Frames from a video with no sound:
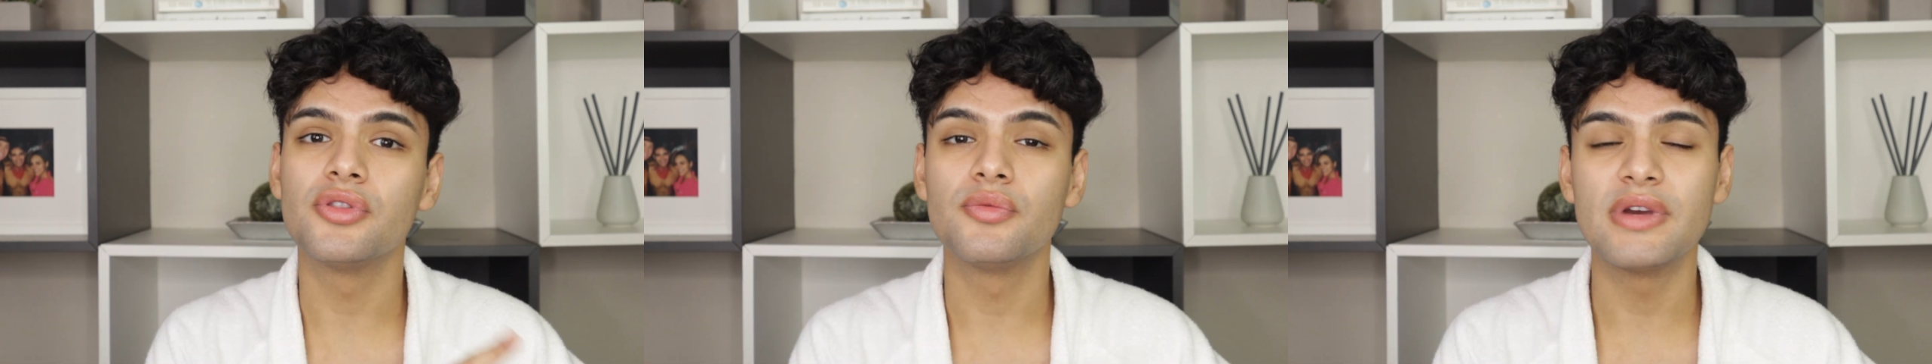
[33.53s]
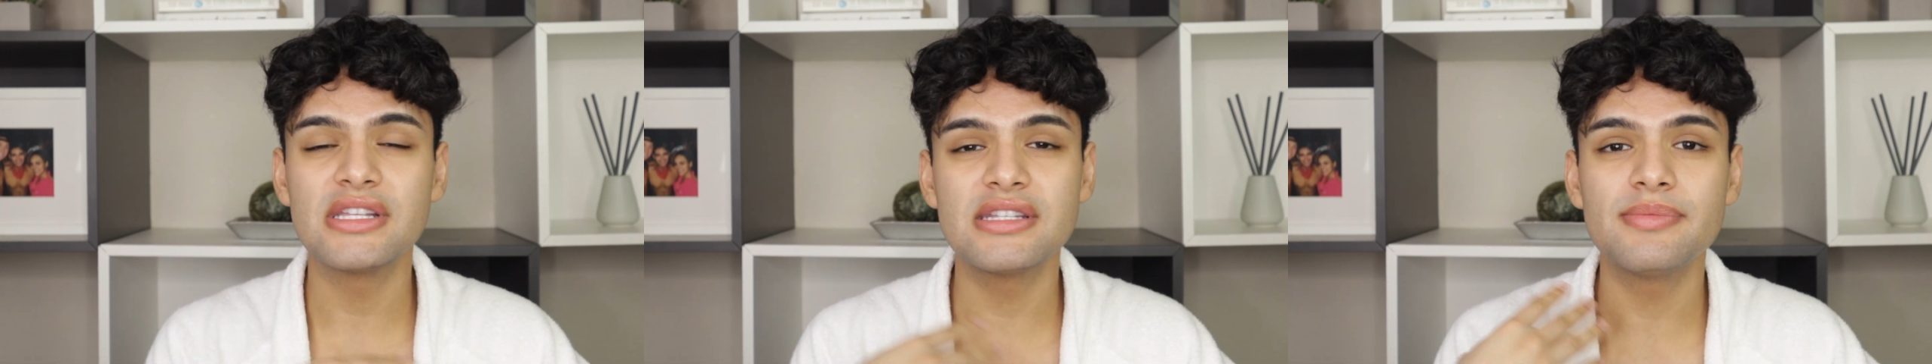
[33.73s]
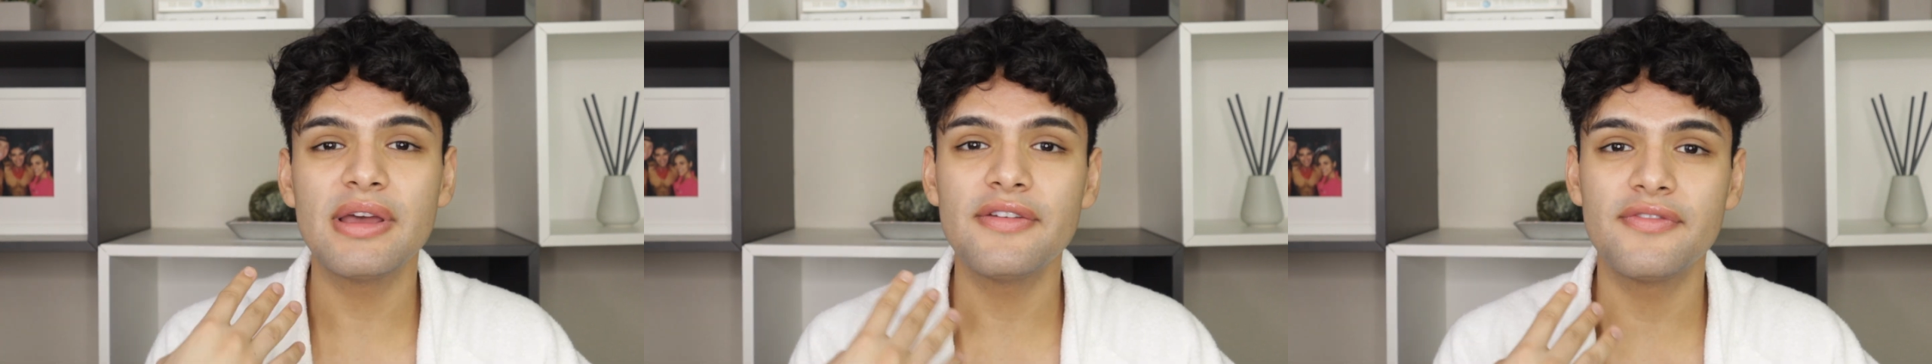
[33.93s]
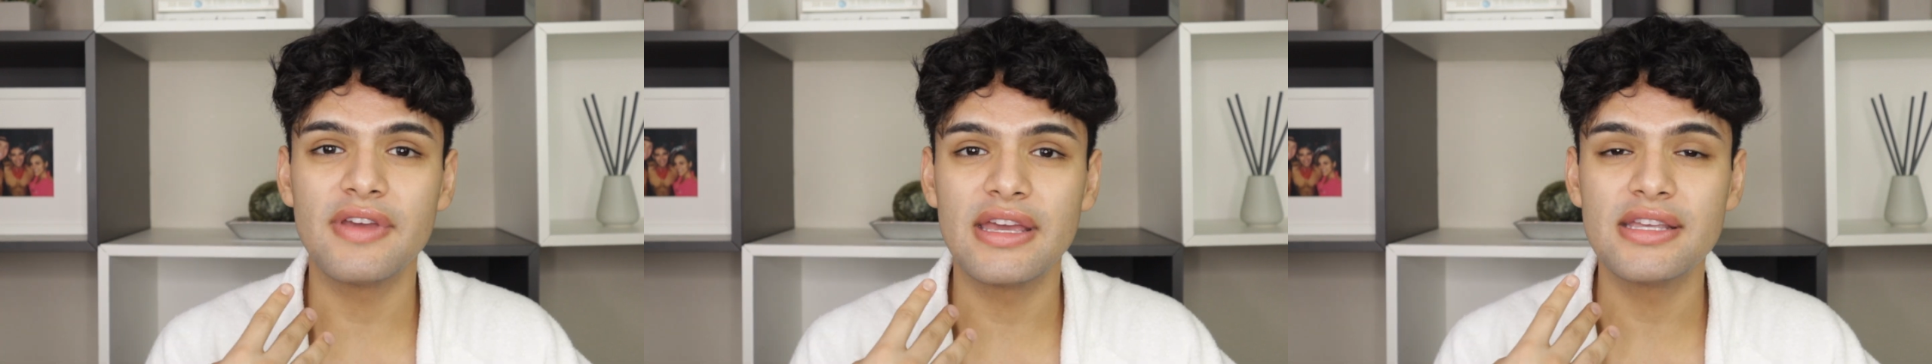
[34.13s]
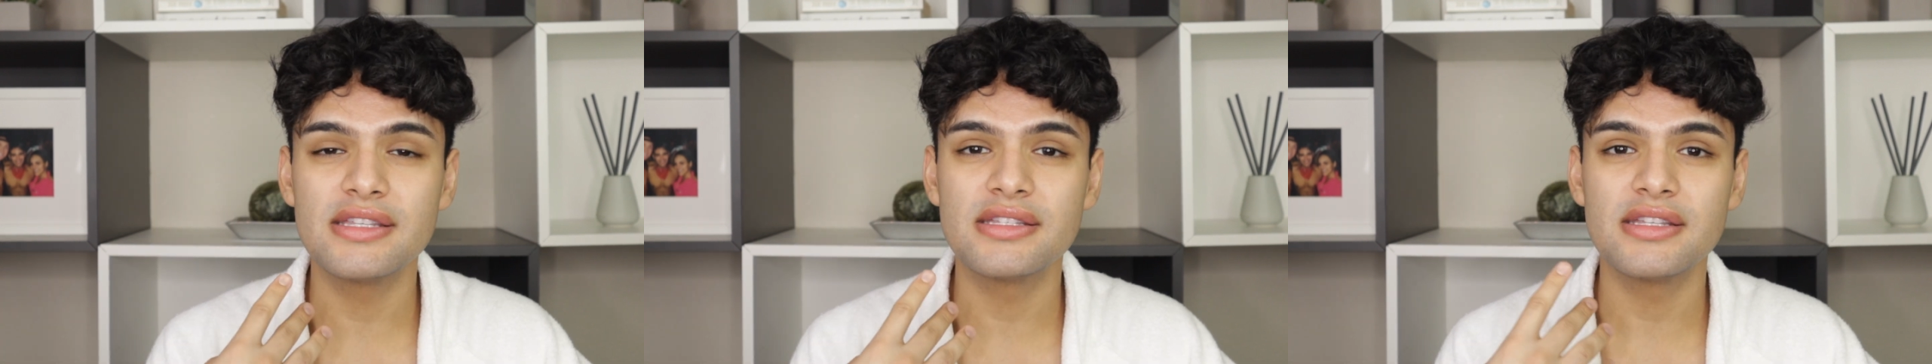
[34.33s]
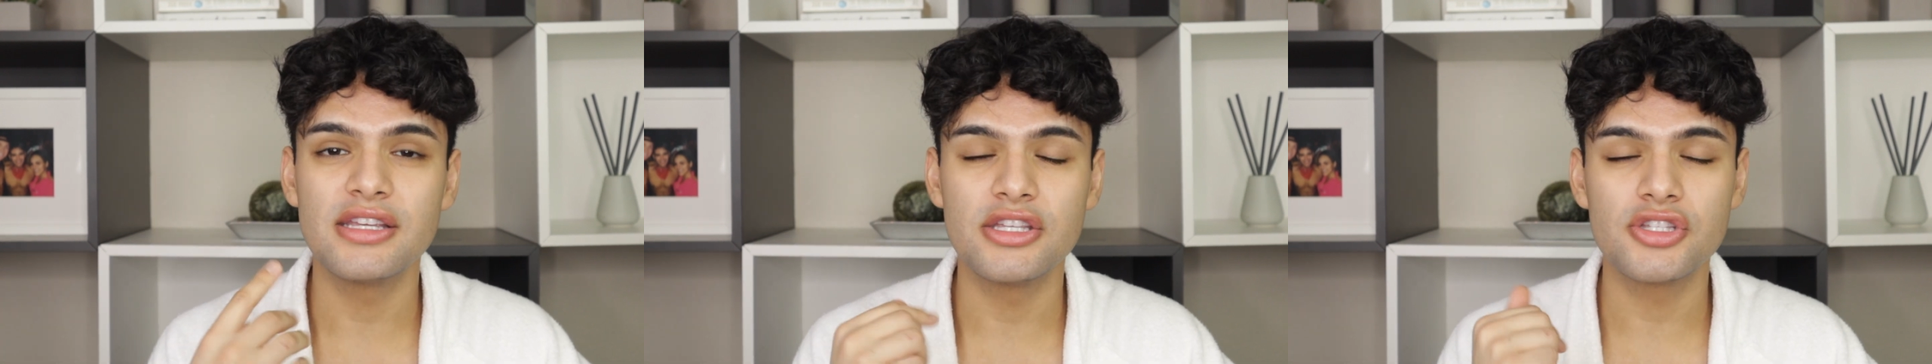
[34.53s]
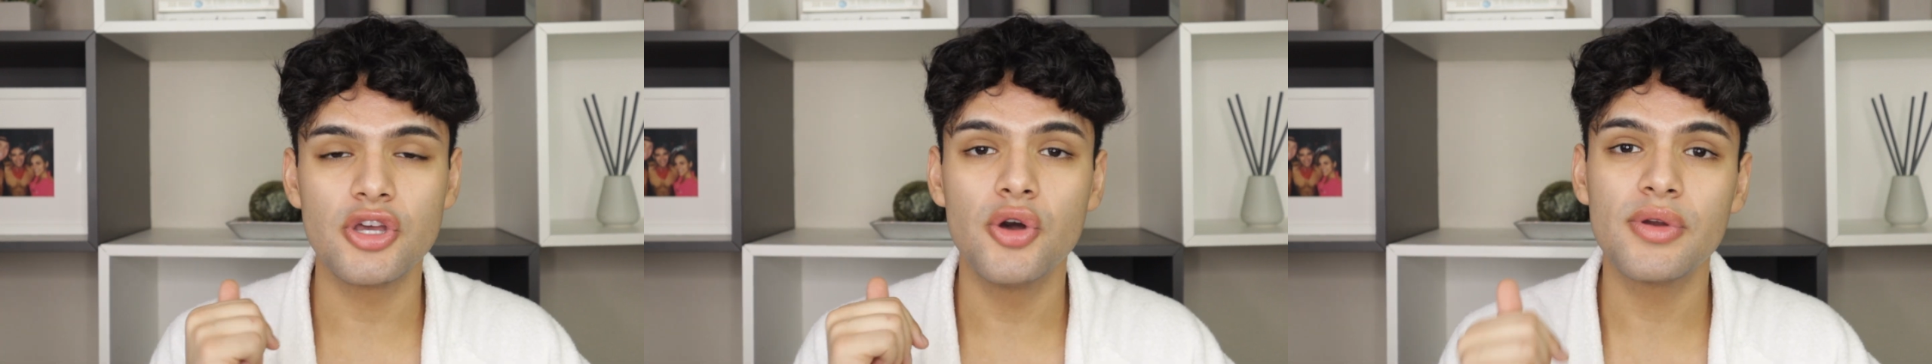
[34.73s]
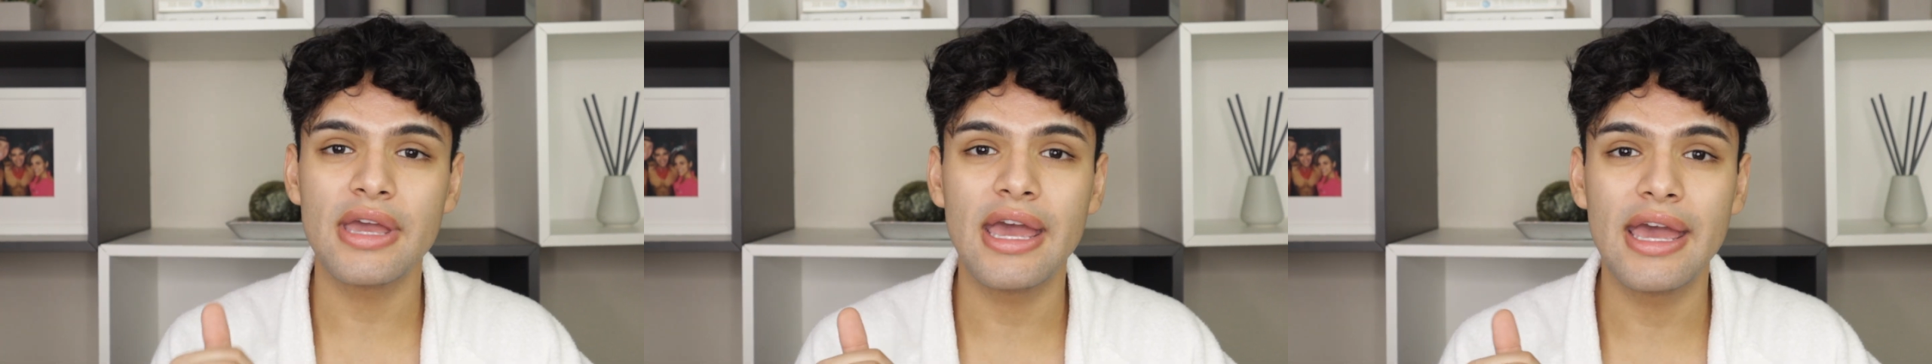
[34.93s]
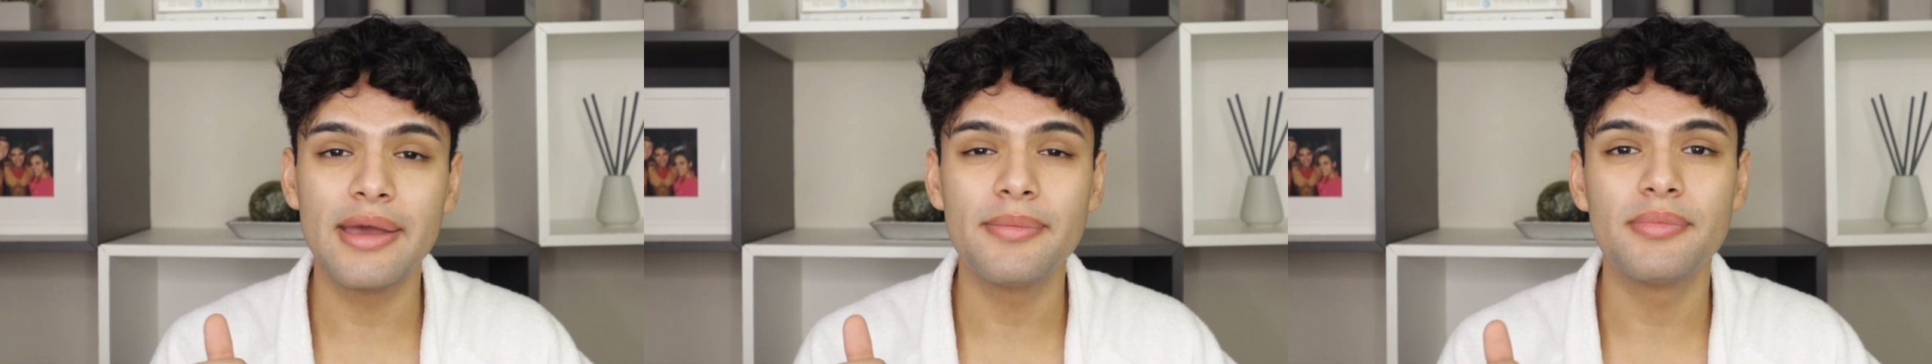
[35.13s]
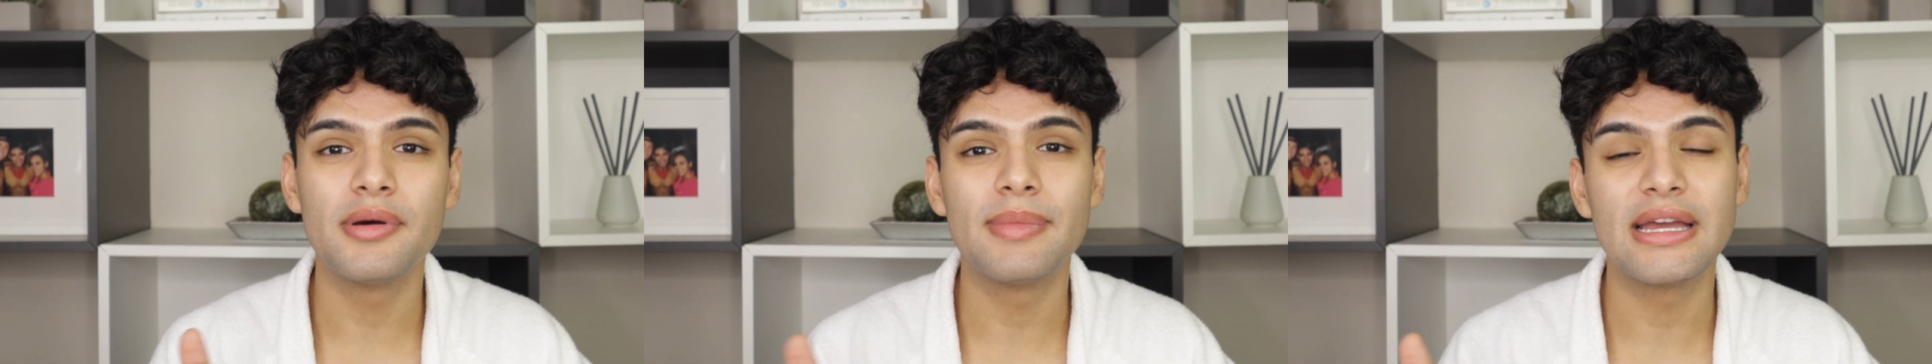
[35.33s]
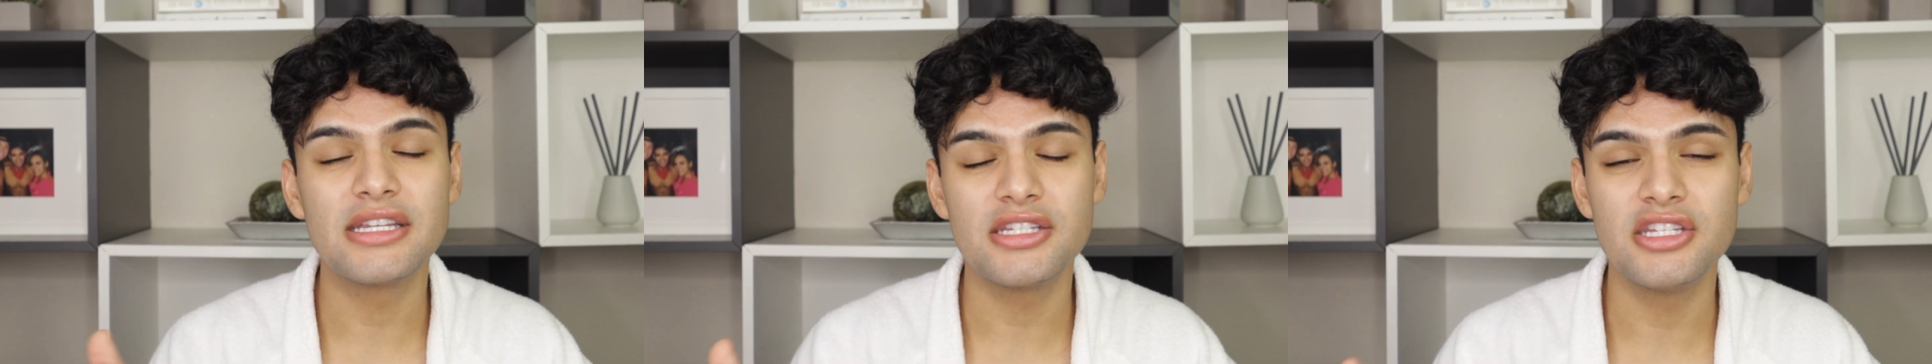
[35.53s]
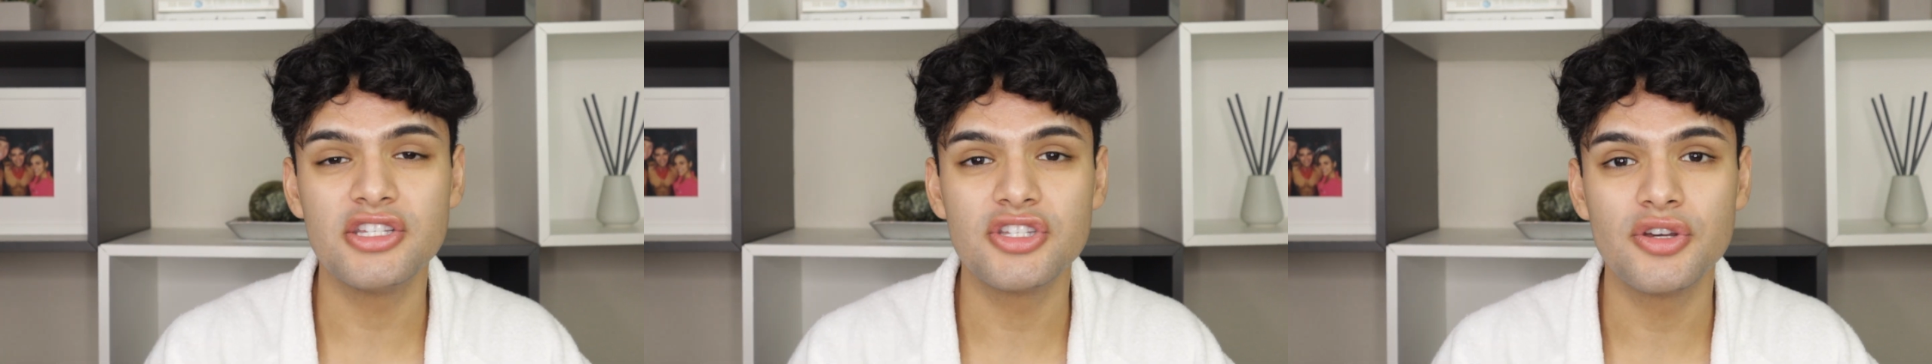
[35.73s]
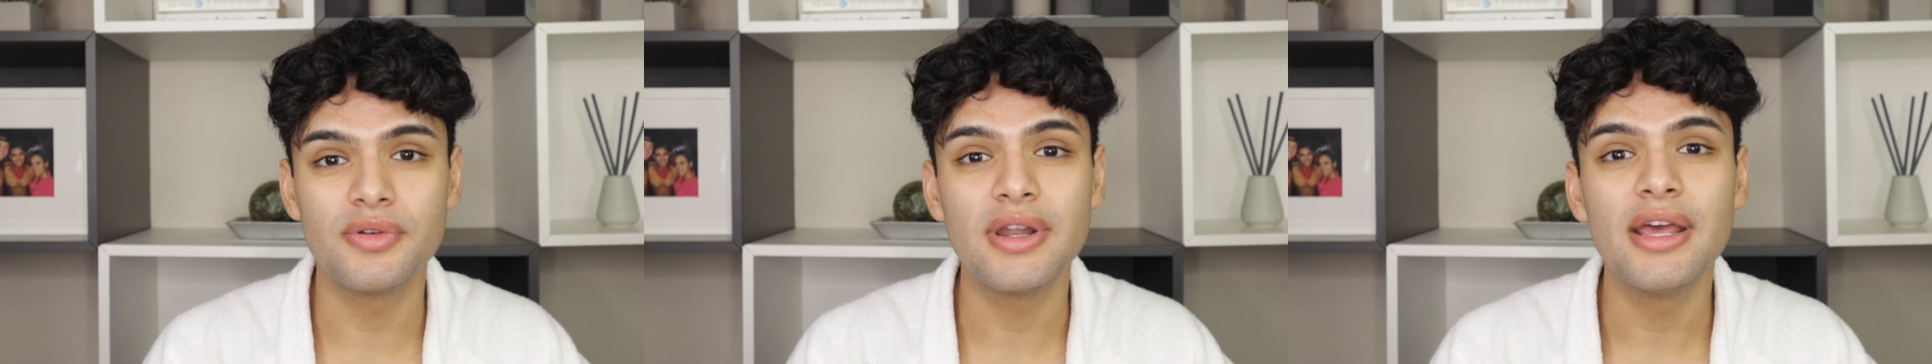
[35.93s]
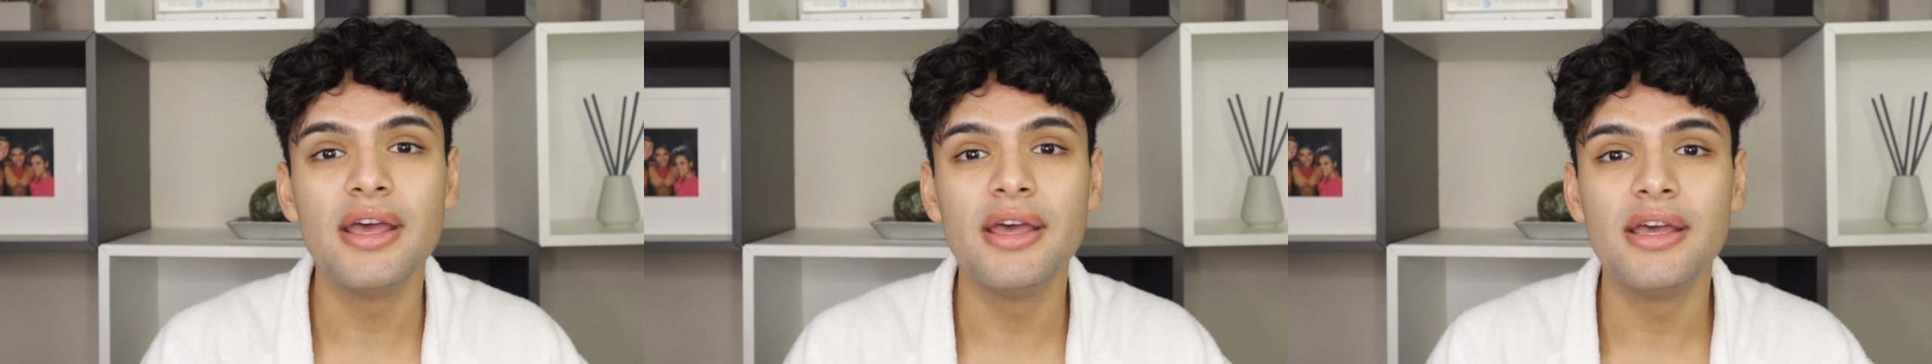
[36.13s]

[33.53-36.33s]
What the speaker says: The rest of my face is okay, but my T-zone